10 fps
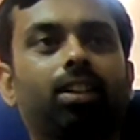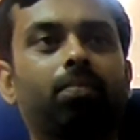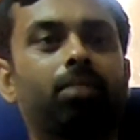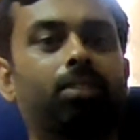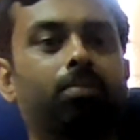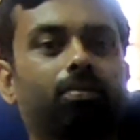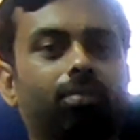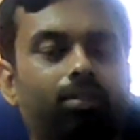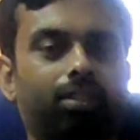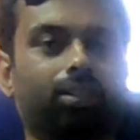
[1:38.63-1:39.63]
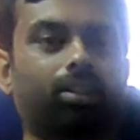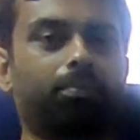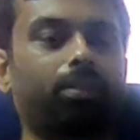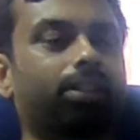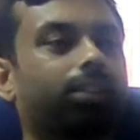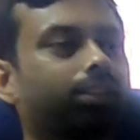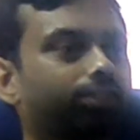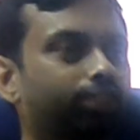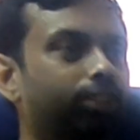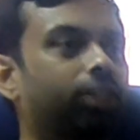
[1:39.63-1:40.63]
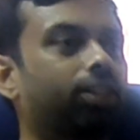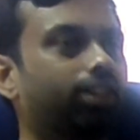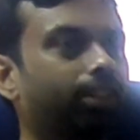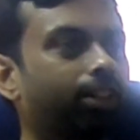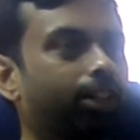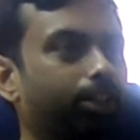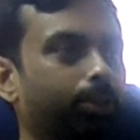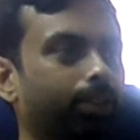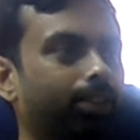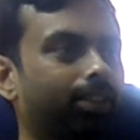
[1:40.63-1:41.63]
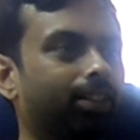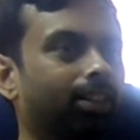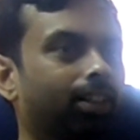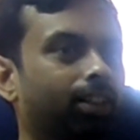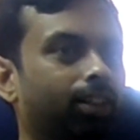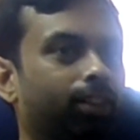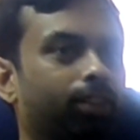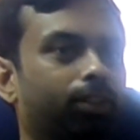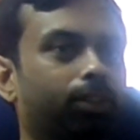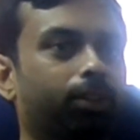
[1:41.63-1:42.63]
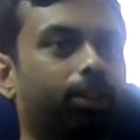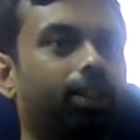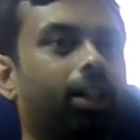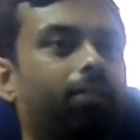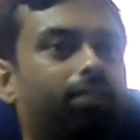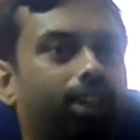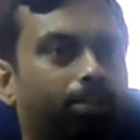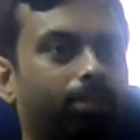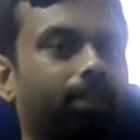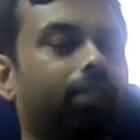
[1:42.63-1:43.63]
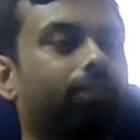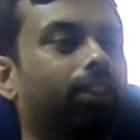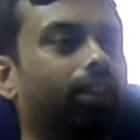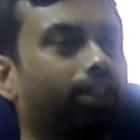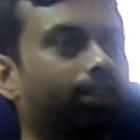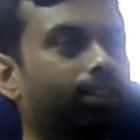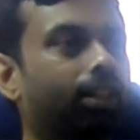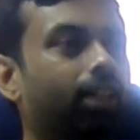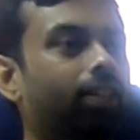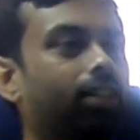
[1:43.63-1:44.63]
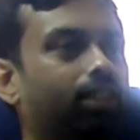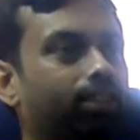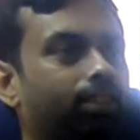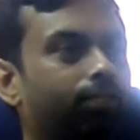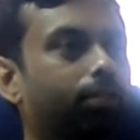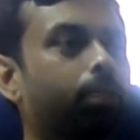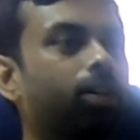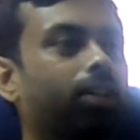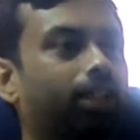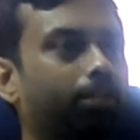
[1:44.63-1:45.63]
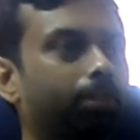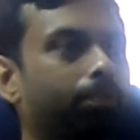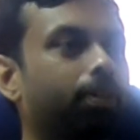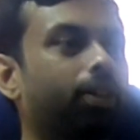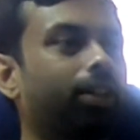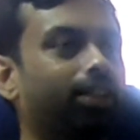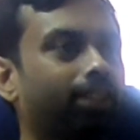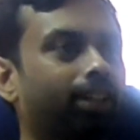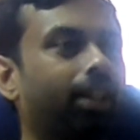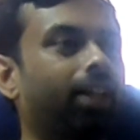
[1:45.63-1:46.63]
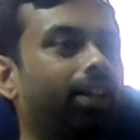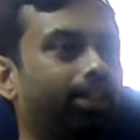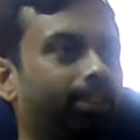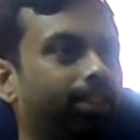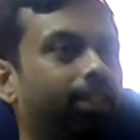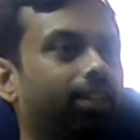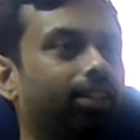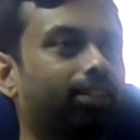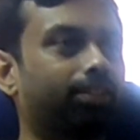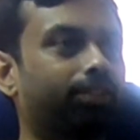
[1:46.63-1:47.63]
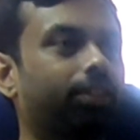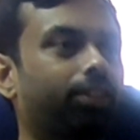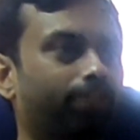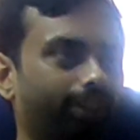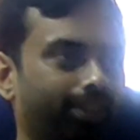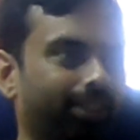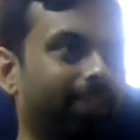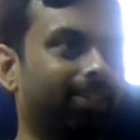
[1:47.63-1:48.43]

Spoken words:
I'm a computer science engineering graduate. So during that time itself, like I started as a part-time employee in NIIT as a web trainer.